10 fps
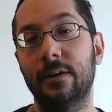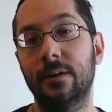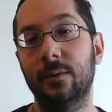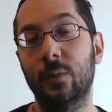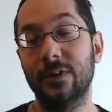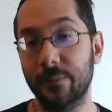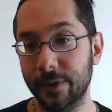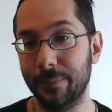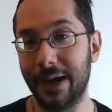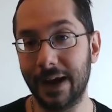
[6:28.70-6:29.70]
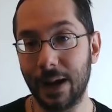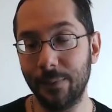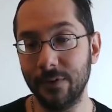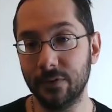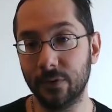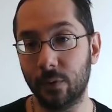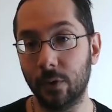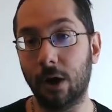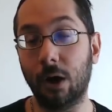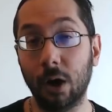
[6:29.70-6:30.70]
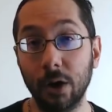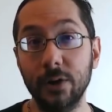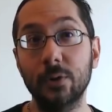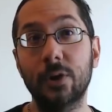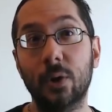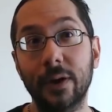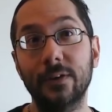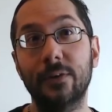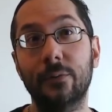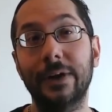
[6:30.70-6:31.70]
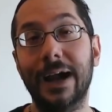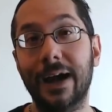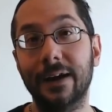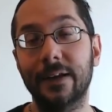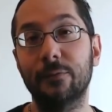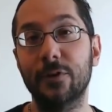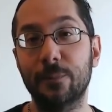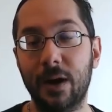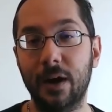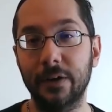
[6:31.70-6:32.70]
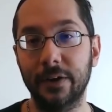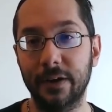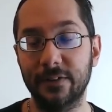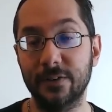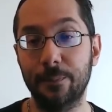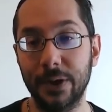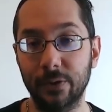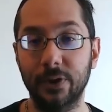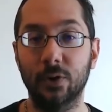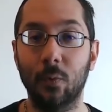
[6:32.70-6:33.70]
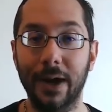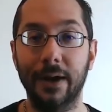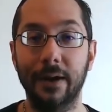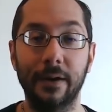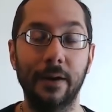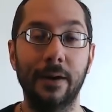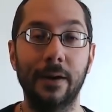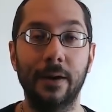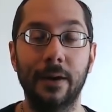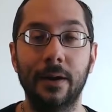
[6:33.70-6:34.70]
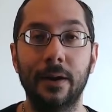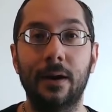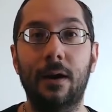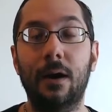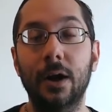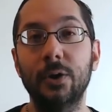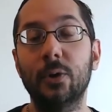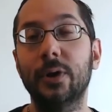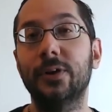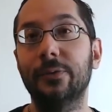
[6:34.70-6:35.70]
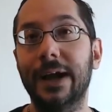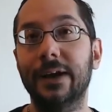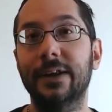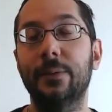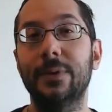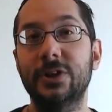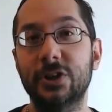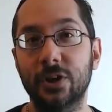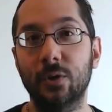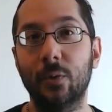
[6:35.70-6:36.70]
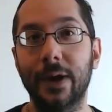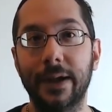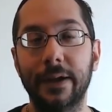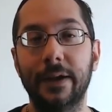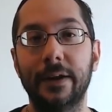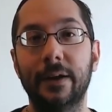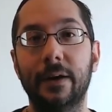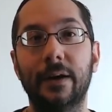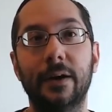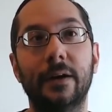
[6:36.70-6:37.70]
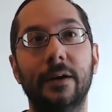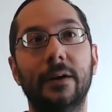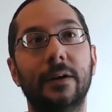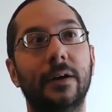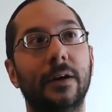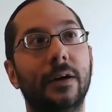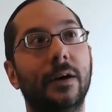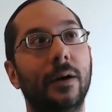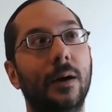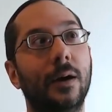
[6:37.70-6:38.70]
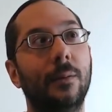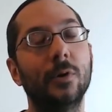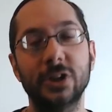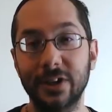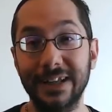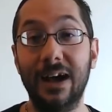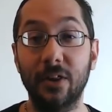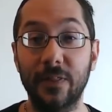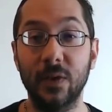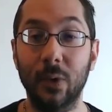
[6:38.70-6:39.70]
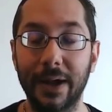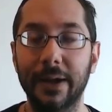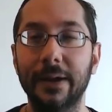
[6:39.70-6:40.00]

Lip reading: when something bad happens? Or are you going to react and respond in a superior way? Are you going to react in a mature way, in an emotionally healthy way?